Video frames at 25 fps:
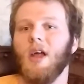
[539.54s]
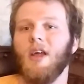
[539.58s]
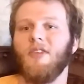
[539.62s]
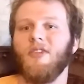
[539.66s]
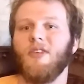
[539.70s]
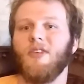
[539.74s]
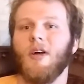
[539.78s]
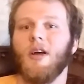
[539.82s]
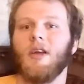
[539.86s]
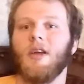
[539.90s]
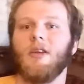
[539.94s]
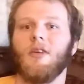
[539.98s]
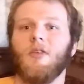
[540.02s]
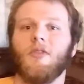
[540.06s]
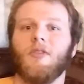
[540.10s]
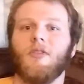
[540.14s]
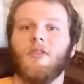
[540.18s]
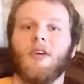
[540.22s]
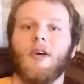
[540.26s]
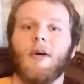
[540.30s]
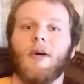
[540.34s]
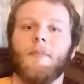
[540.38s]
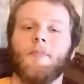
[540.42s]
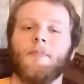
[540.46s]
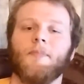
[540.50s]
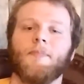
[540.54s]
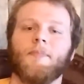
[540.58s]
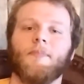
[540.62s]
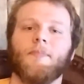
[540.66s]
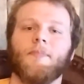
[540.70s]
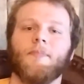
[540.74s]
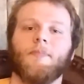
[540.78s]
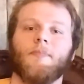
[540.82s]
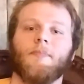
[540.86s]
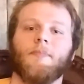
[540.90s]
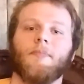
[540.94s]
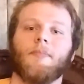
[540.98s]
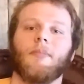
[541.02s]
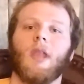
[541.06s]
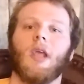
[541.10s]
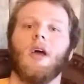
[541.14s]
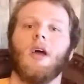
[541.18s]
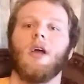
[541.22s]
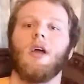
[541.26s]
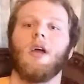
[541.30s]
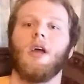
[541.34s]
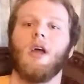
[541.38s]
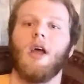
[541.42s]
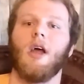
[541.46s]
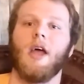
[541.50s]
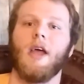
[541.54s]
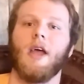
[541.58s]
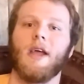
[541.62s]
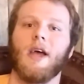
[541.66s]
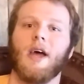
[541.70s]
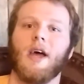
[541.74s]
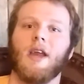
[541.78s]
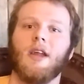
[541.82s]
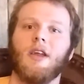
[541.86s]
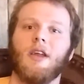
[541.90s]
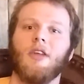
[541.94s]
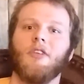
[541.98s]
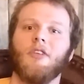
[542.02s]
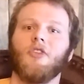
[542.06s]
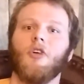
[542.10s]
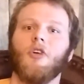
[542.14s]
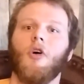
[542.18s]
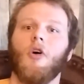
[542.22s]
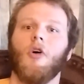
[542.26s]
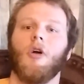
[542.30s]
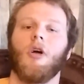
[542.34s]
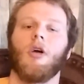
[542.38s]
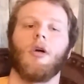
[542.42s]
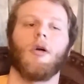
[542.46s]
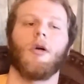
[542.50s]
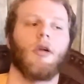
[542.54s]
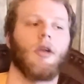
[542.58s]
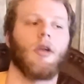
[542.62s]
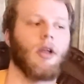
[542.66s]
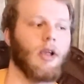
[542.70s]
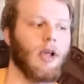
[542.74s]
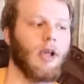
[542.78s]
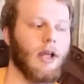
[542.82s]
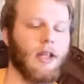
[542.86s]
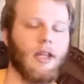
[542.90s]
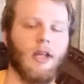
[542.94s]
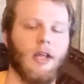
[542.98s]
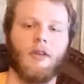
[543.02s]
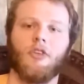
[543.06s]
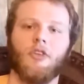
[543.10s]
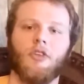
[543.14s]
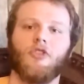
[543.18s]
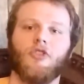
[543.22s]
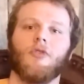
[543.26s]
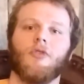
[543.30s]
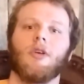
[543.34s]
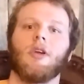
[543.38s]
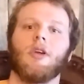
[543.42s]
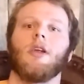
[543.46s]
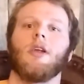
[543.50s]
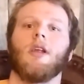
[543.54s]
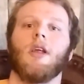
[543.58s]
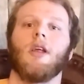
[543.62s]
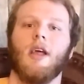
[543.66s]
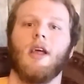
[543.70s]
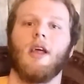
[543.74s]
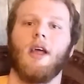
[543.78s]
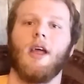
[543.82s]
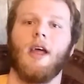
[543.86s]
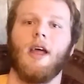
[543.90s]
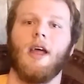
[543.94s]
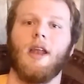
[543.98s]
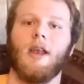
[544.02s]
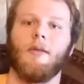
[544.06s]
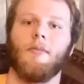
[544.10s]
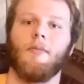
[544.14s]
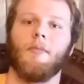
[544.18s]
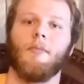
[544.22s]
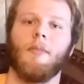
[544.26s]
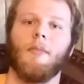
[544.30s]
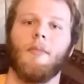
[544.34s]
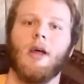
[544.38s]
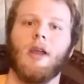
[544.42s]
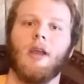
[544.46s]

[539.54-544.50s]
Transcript: that's alright, don't tip. He got in his car, got down the street, and